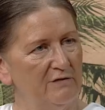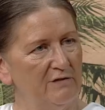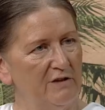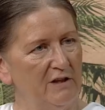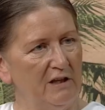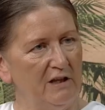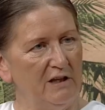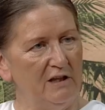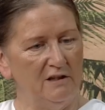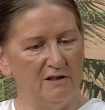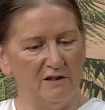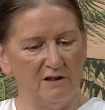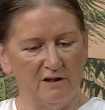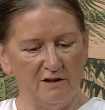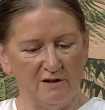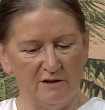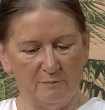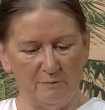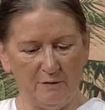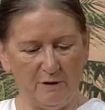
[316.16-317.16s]
of the
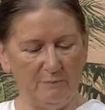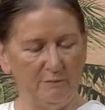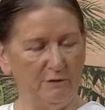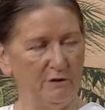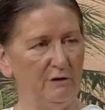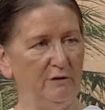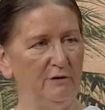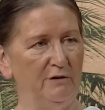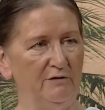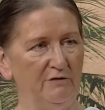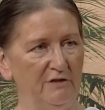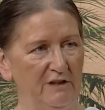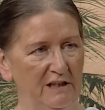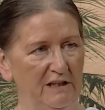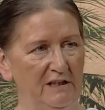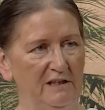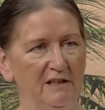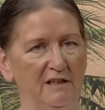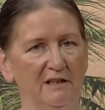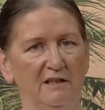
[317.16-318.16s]
Gita, the people who are
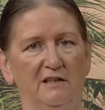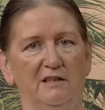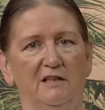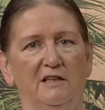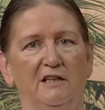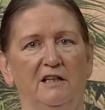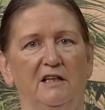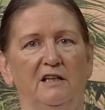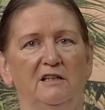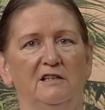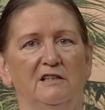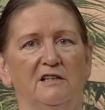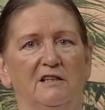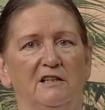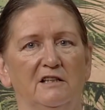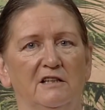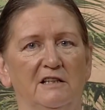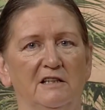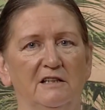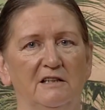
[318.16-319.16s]
reading the
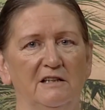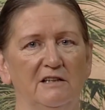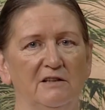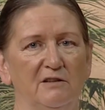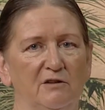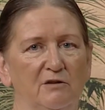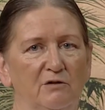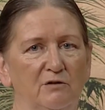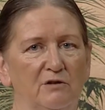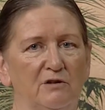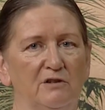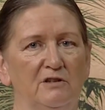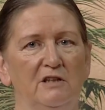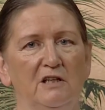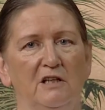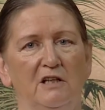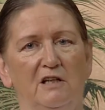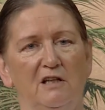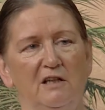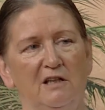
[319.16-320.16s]
Gita, you're
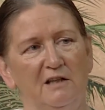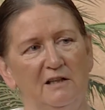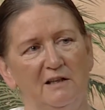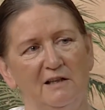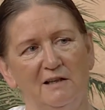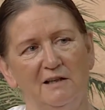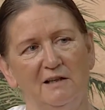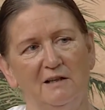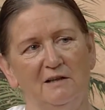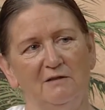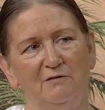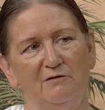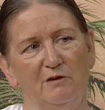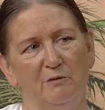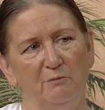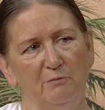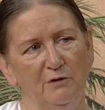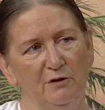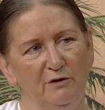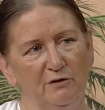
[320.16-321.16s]

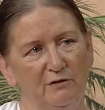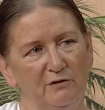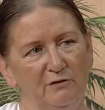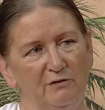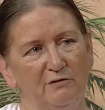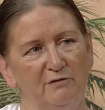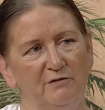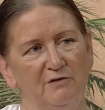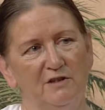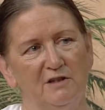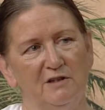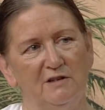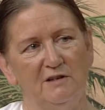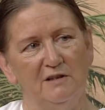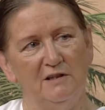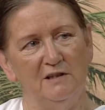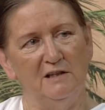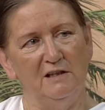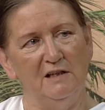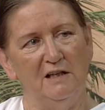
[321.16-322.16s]
removed.
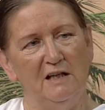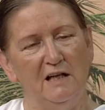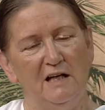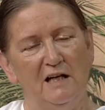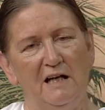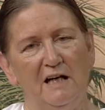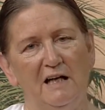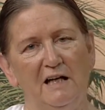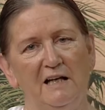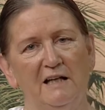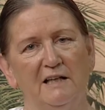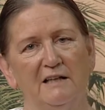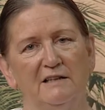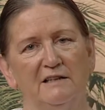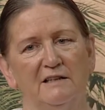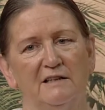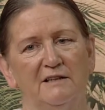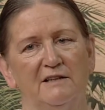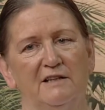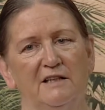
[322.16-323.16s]

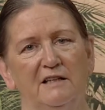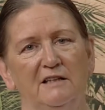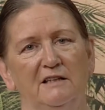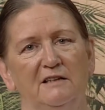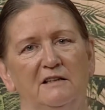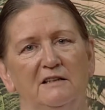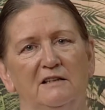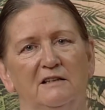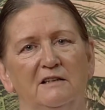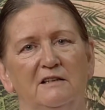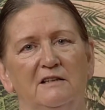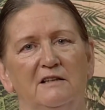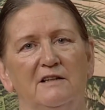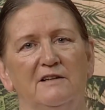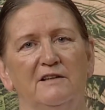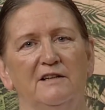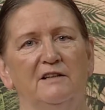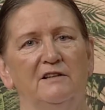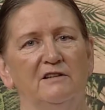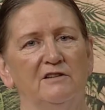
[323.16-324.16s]
And then
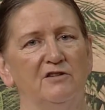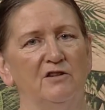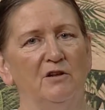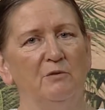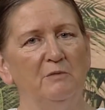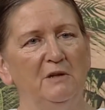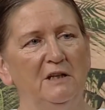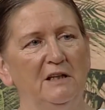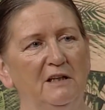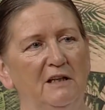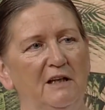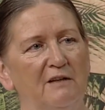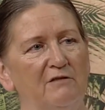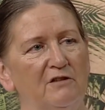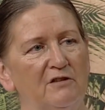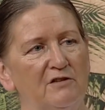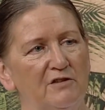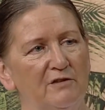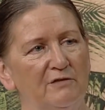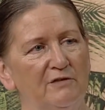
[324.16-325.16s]
there are so many
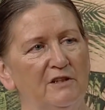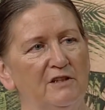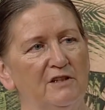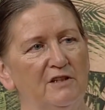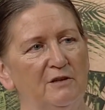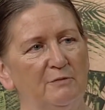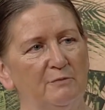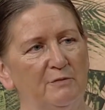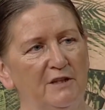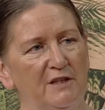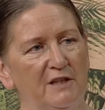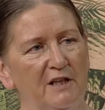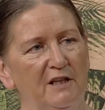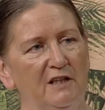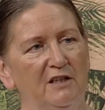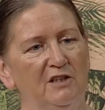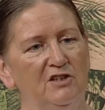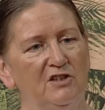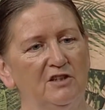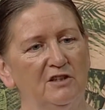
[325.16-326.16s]
levels of
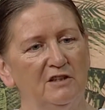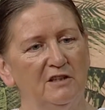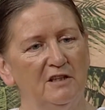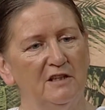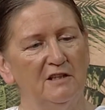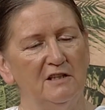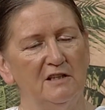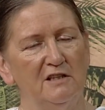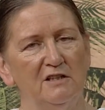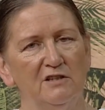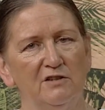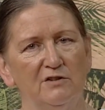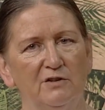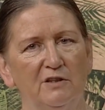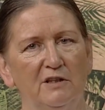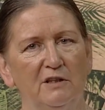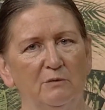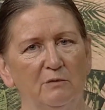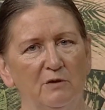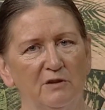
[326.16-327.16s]
interpretation, and this is
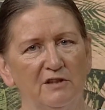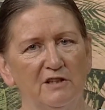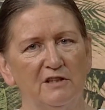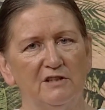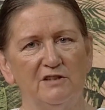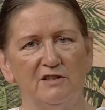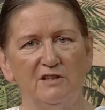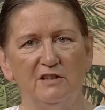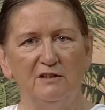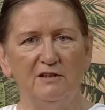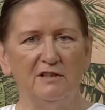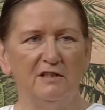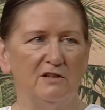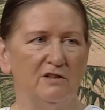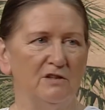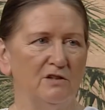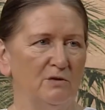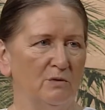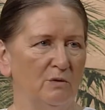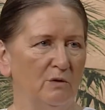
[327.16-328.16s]
really what this
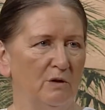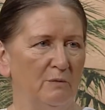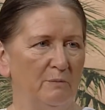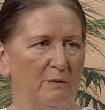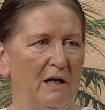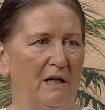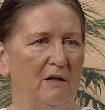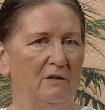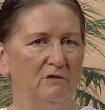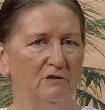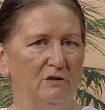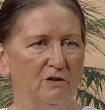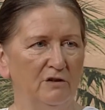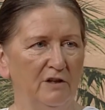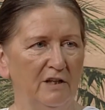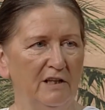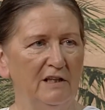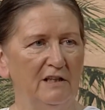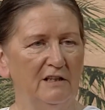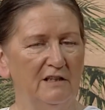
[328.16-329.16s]
series is all about,
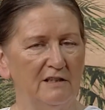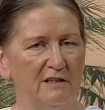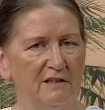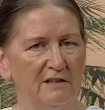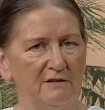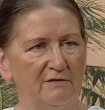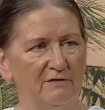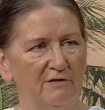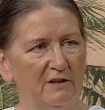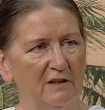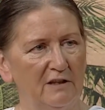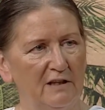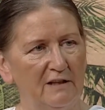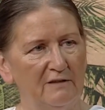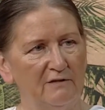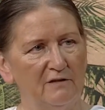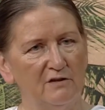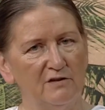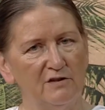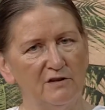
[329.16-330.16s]
looking at the different
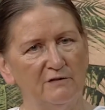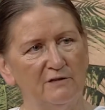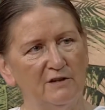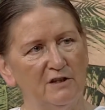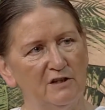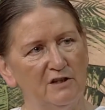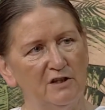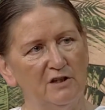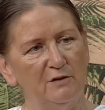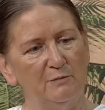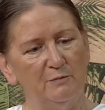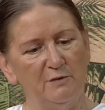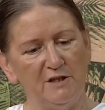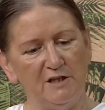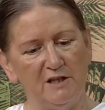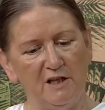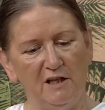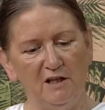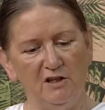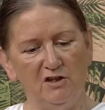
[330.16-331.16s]
levels of
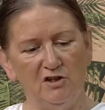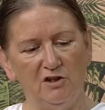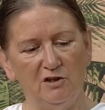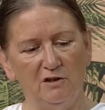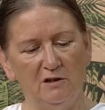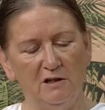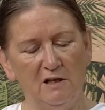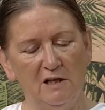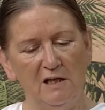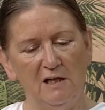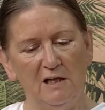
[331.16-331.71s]
interpretation.